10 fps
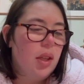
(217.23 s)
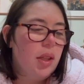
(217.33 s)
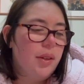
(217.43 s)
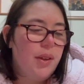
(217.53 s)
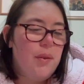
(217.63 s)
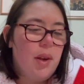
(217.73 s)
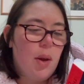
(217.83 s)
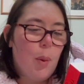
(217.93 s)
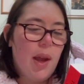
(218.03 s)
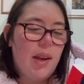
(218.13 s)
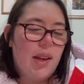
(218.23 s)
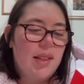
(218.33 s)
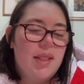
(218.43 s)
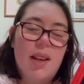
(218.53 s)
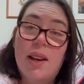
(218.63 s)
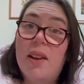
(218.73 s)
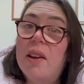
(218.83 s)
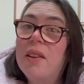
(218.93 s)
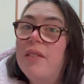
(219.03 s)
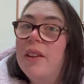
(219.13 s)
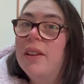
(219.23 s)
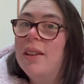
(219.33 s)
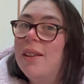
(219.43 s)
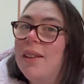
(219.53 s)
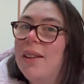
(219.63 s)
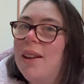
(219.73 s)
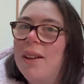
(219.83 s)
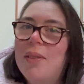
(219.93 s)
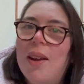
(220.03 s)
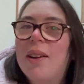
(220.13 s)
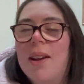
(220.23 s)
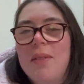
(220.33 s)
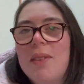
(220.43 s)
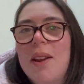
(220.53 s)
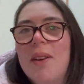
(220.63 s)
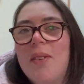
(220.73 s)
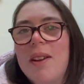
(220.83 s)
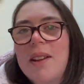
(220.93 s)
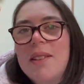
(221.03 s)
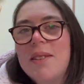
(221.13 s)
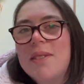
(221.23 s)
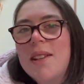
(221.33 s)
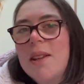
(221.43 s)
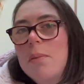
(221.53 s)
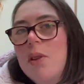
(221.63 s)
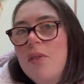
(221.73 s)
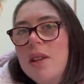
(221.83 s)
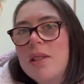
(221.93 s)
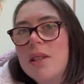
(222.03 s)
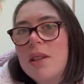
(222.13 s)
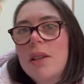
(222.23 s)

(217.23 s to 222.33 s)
They've given it away that they're still alive. I kind of know that already because I've seen the movies.